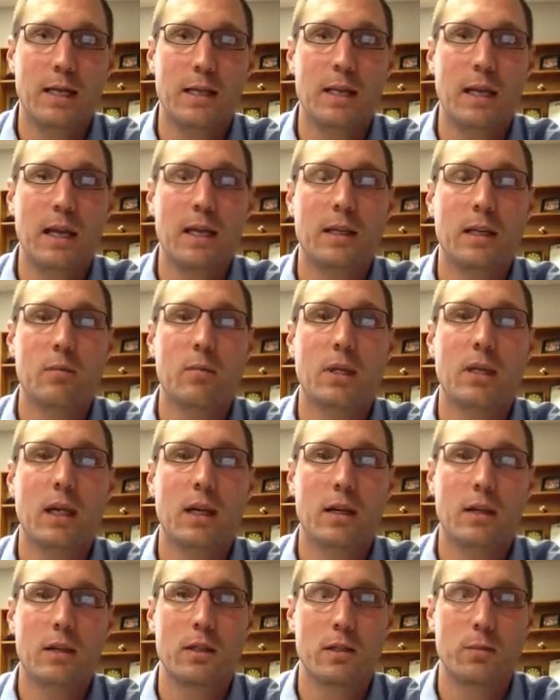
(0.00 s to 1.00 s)
and Dan can be
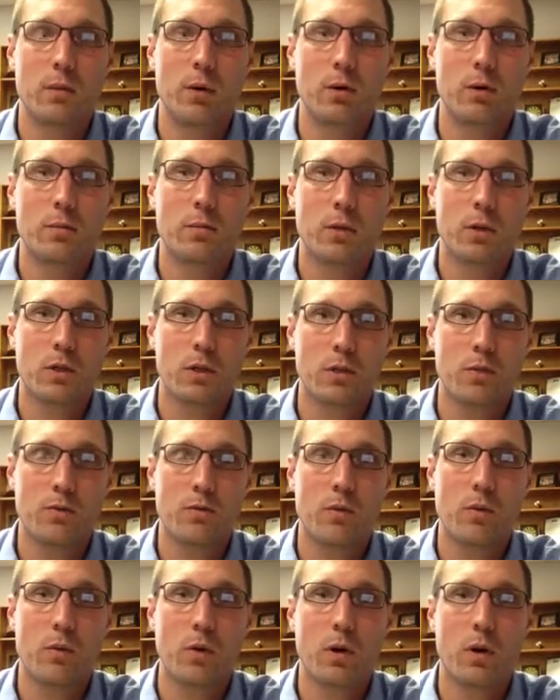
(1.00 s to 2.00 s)
kind of the spokesperson
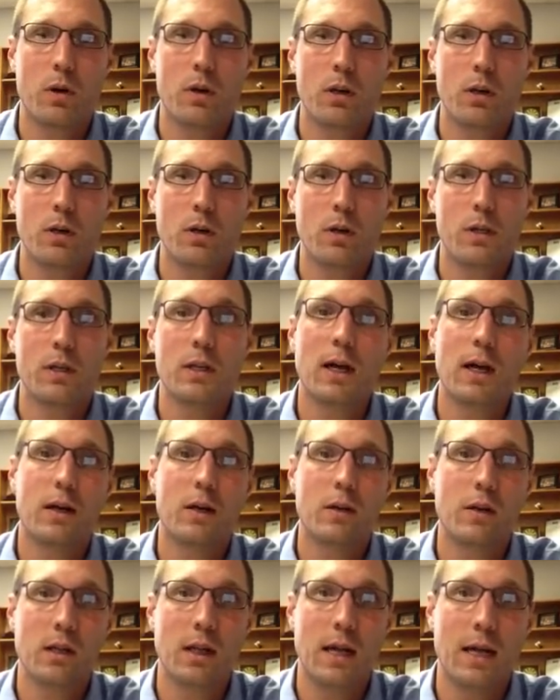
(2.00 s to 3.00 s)
for your
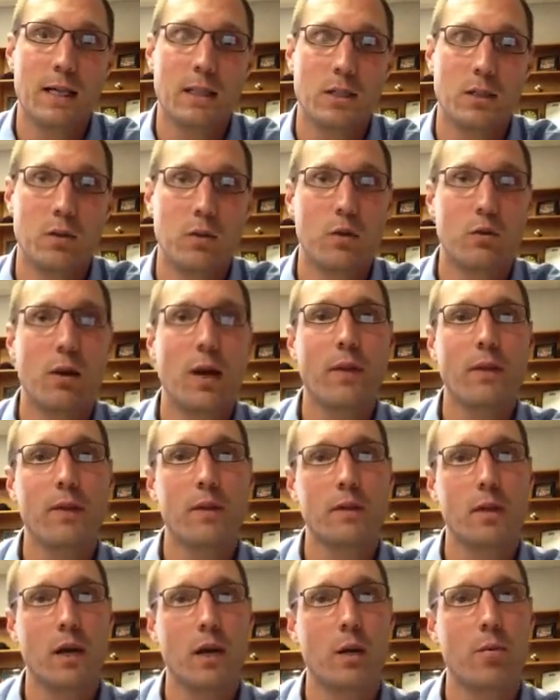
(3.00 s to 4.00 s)
entire class. So throughout the
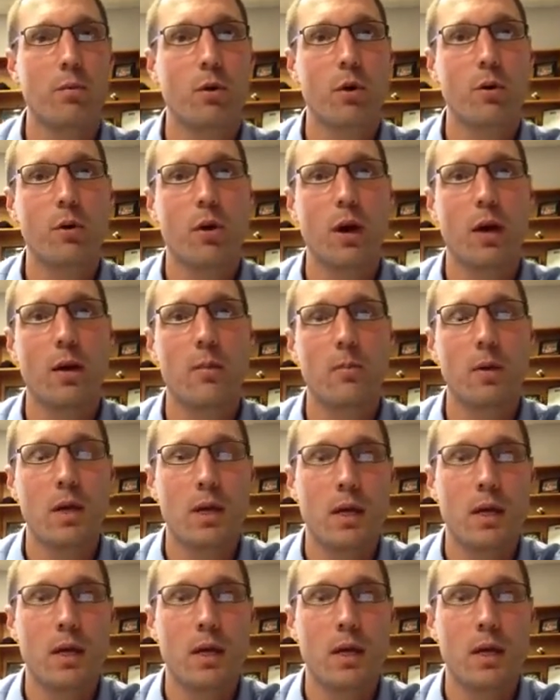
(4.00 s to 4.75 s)
entire program,